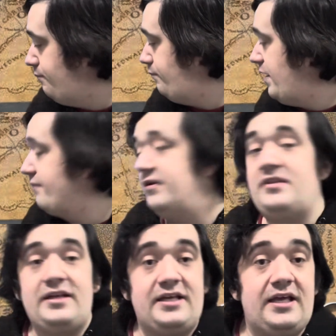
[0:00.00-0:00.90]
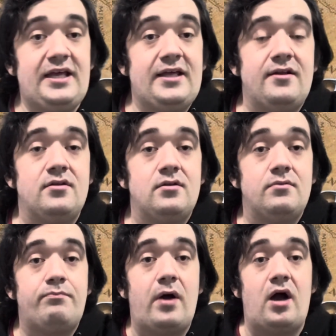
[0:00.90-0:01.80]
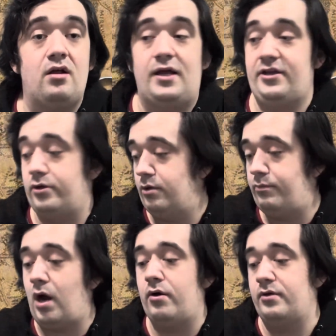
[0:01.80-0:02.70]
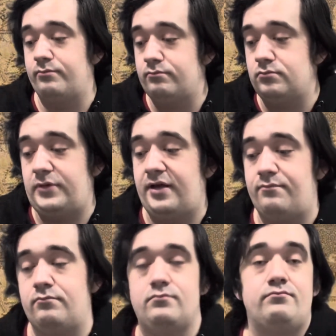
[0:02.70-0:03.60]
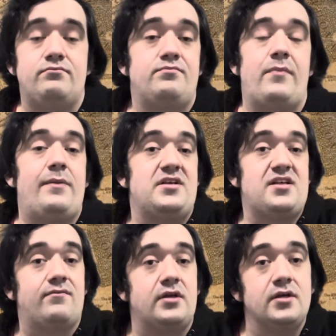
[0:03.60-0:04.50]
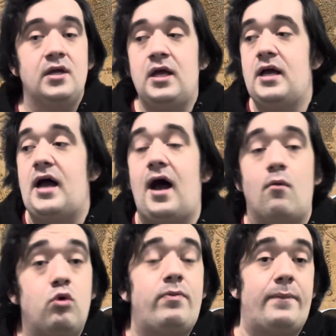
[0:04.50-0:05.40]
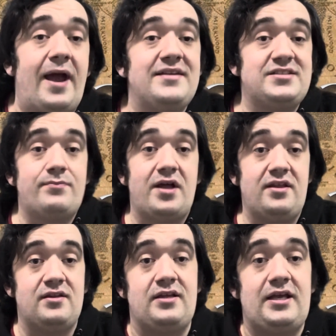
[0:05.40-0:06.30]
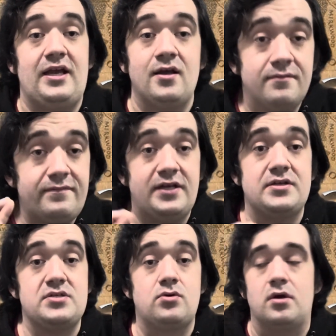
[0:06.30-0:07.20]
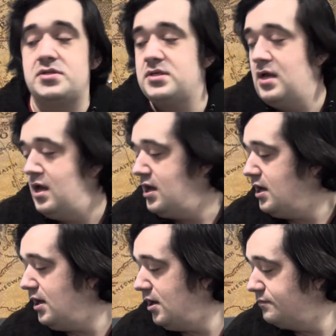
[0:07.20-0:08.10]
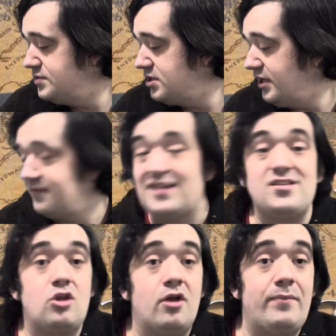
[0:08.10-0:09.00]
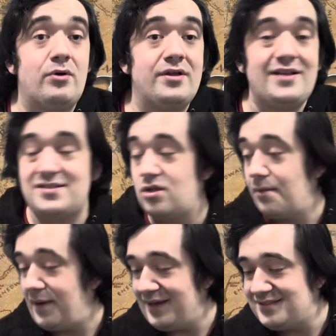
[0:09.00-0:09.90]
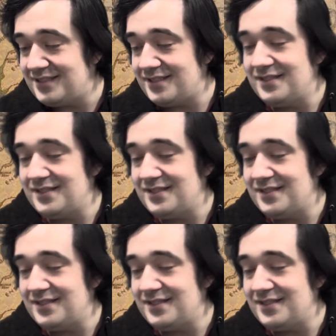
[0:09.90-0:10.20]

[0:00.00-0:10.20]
Everything here, but like, you know, barring, yeah, maybe something, will be painted by the end of the year, fingers crossed. So yeah, that's a lot of building, that's a lot of painting,